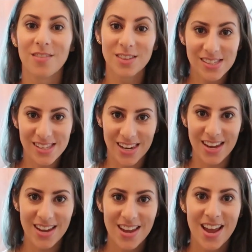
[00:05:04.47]
of the
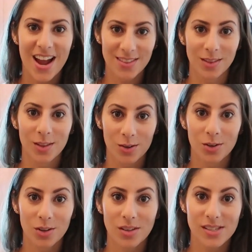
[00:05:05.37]
city in a
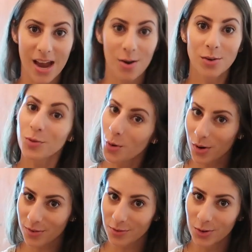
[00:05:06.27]
little town of
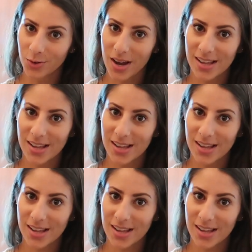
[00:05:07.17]
Corfu,